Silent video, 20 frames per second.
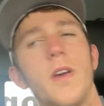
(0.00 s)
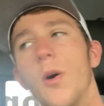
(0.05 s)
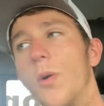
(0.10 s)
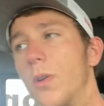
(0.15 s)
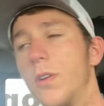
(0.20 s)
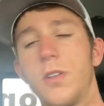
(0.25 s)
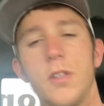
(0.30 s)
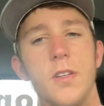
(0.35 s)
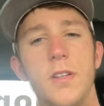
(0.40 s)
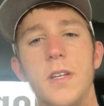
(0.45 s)

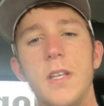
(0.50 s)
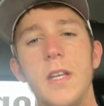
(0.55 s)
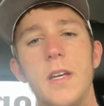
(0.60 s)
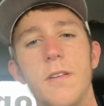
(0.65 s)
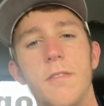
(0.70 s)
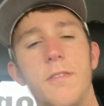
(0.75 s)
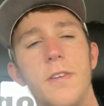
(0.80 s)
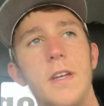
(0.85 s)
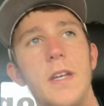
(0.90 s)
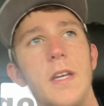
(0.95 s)
going to the
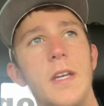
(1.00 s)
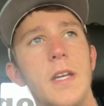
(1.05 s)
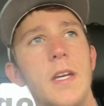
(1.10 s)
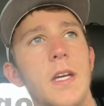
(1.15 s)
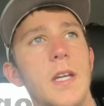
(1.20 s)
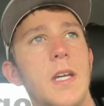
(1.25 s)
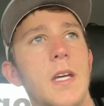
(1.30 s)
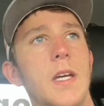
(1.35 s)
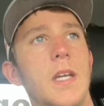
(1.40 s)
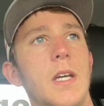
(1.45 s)
DMV
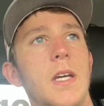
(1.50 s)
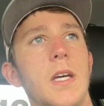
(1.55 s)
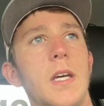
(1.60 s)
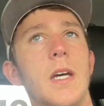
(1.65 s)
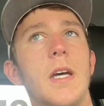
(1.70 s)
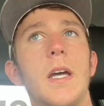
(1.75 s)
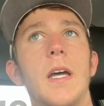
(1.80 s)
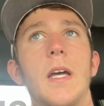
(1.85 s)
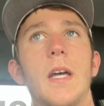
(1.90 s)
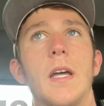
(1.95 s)

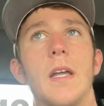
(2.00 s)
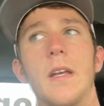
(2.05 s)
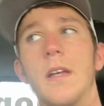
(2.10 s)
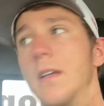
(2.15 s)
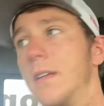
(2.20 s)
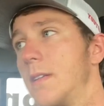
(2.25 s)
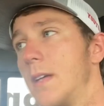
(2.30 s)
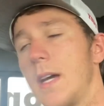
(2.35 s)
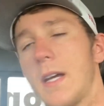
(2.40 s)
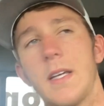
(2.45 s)

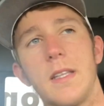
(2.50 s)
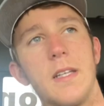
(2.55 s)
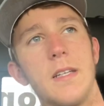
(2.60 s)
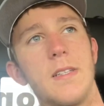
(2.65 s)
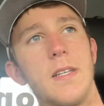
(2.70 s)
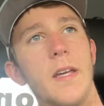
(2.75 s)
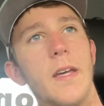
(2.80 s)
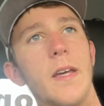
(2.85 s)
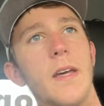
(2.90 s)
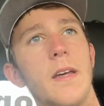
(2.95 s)
and taking the
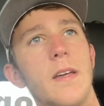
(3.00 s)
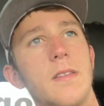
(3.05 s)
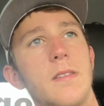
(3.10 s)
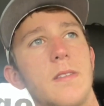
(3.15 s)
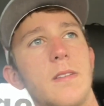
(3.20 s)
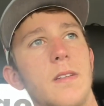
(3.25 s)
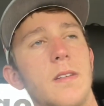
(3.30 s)
test.